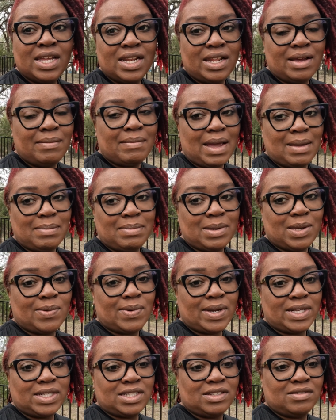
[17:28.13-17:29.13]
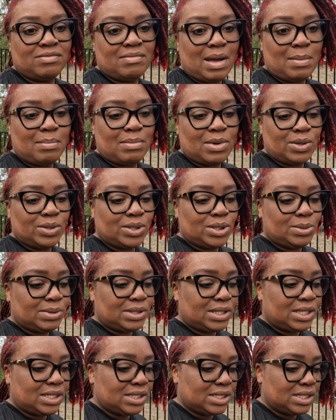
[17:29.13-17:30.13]
that might be a waste of my mulch,
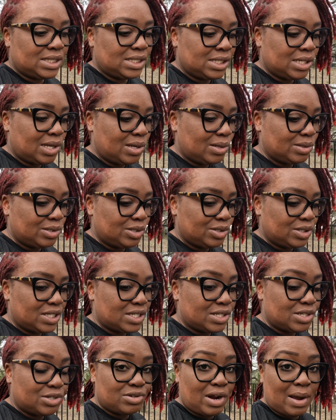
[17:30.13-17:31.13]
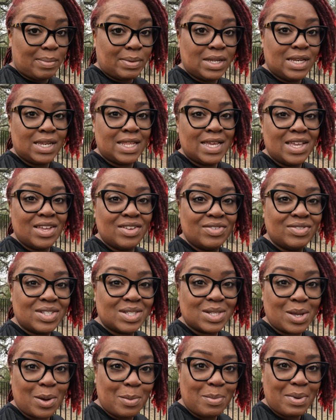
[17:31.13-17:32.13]
because this oak tree is dropping leaves
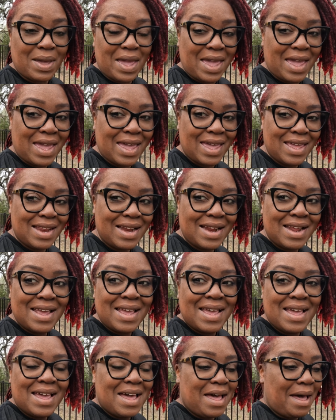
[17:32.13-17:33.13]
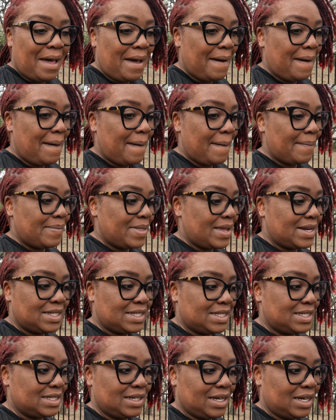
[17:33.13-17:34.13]
so bad um, that it's
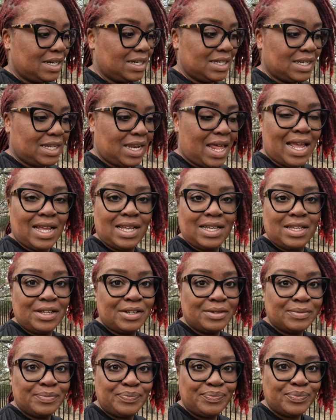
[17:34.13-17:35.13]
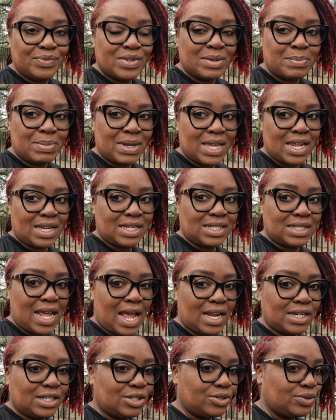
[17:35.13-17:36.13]
still gonna look like the bed is
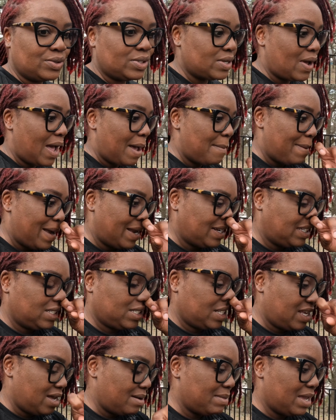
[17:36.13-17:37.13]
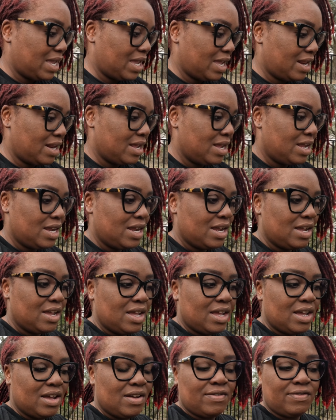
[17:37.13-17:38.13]
not new. So I might just come in,
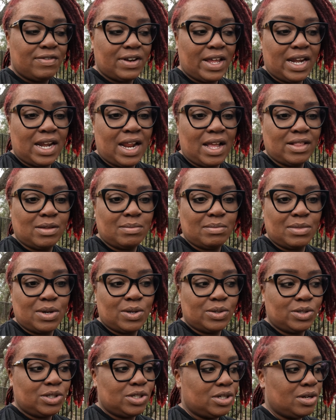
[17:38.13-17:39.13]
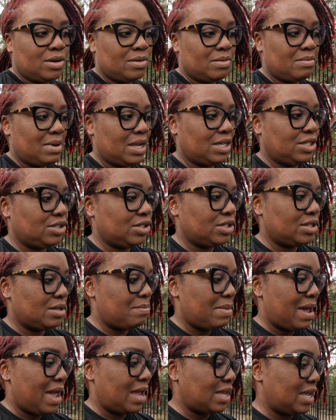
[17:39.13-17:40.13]
flatten out the mulch, make sure the
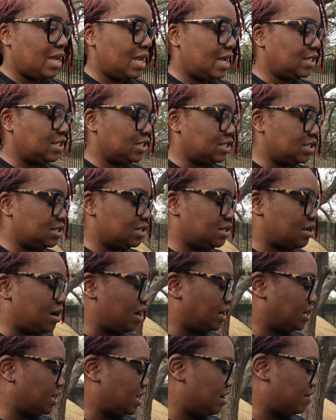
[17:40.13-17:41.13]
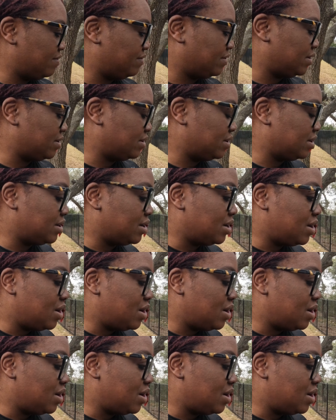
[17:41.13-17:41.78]
back edges are covered,